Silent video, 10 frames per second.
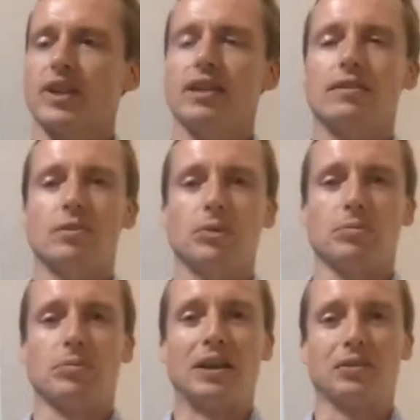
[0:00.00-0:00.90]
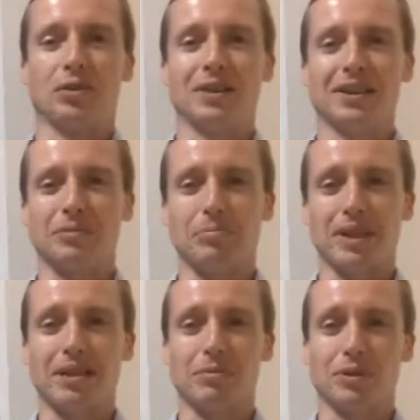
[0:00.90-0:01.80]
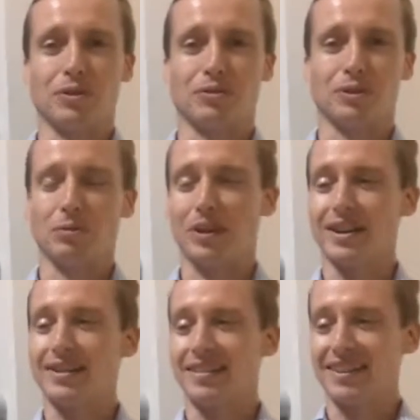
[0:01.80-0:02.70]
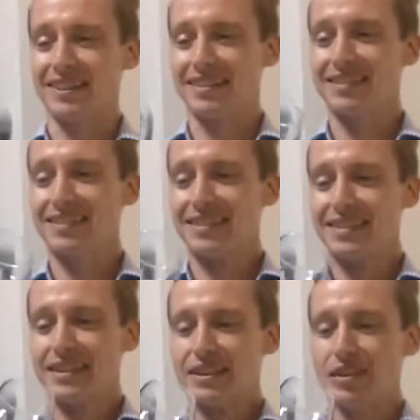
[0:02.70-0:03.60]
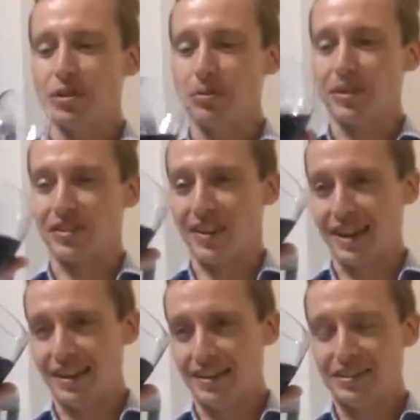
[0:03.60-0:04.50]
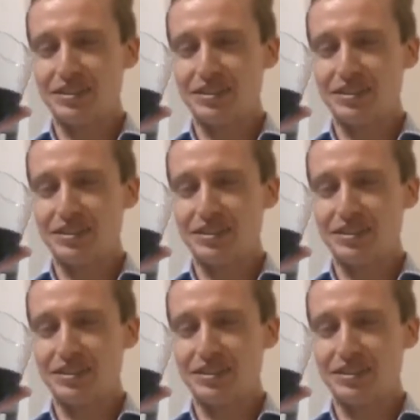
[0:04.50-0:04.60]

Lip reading: yeah, it's somewhere between a medium and a full-bodied, I think. Almost there.